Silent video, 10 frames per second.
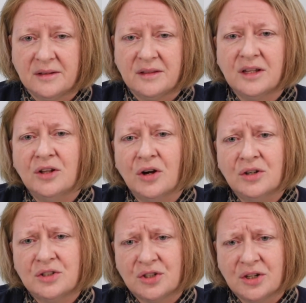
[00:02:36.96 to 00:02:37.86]
The
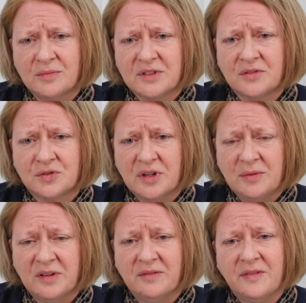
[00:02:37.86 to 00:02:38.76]
longer terms of
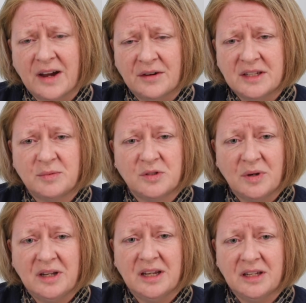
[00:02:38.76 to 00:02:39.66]
treatment varies
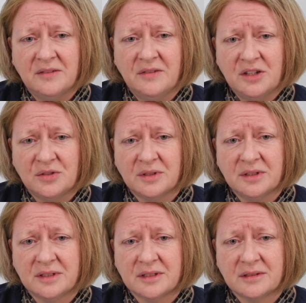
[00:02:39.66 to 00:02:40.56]
between
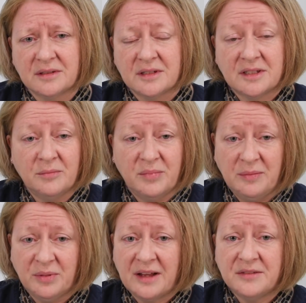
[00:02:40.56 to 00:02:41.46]
individuals. Some
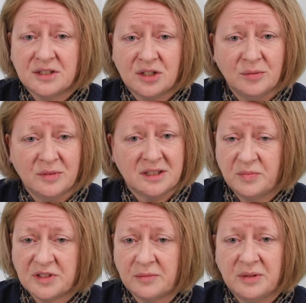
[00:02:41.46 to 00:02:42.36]
people have stomas,
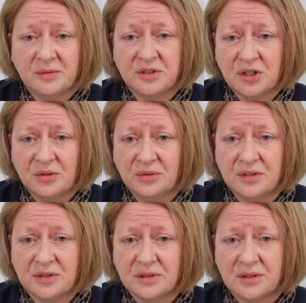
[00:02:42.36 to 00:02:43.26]
some people
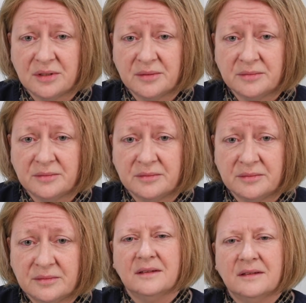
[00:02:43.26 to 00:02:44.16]
don't.
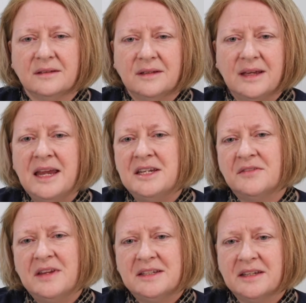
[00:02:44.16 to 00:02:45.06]
Each
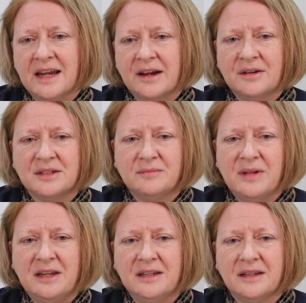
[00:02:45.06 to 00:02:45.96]
of these scenarios
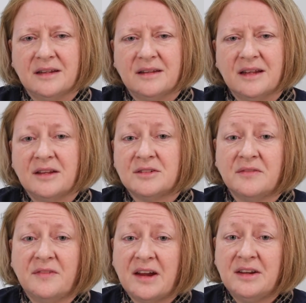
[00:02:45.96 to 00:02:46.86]
mean that there's a
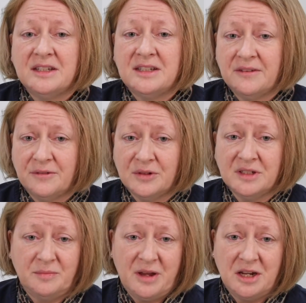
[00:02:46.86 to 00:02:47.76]
very
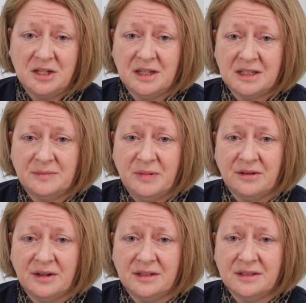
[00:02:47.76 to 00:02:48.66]
different patient
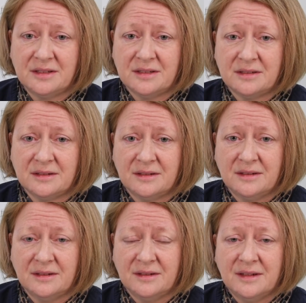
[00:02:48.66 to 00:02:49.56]
experience,
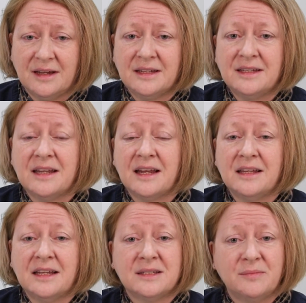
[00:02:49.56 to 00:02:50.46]
and
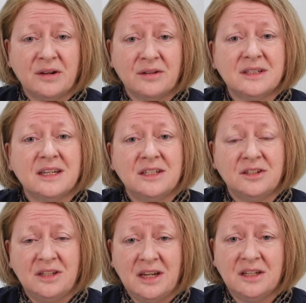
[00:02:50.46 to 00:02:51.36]
the experience is
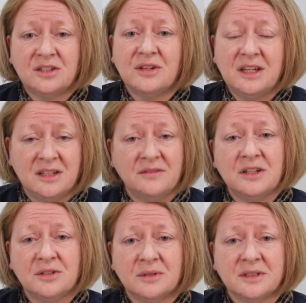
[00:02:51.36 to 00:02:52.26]
unique to
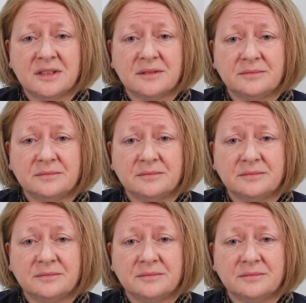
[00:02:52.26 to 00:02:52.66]
individuals.